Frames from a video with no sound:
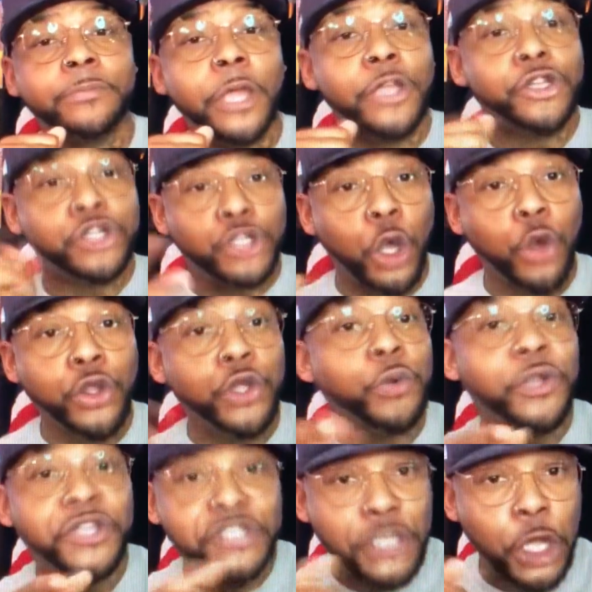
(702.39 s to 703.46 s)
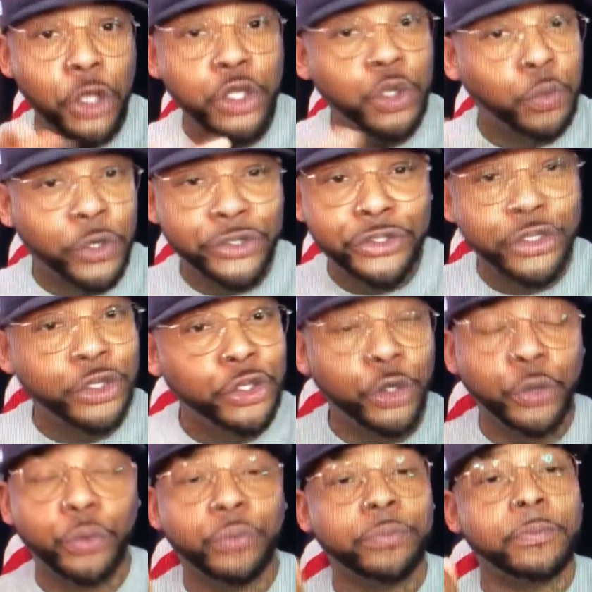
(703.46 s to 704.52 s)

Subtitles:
and show you and tell you what to do,